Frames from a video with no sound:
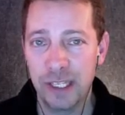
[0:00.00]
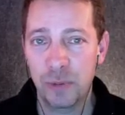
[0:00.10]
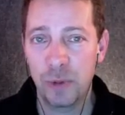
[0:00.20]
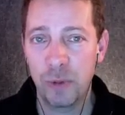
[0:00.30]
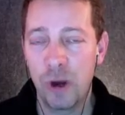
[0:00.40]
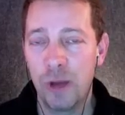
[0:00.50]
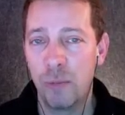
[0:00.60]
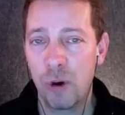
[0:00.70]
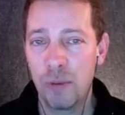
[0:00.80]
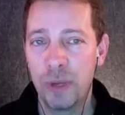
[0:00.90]
is we want
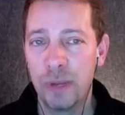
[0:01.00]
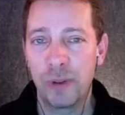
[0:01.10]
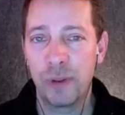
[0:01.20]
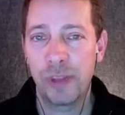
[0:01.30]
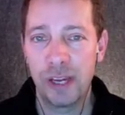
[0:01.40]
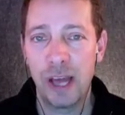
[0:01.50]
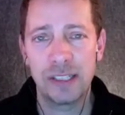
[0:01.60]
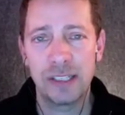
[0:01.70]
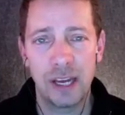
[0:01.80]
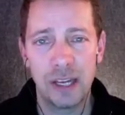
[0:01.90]
more people than
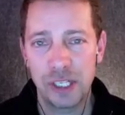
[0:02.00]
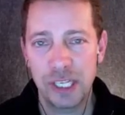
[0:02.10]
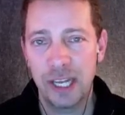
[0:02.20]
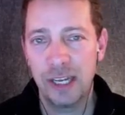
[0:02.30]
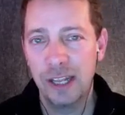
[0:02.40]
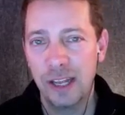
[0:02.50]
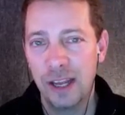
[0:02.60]
not to understand,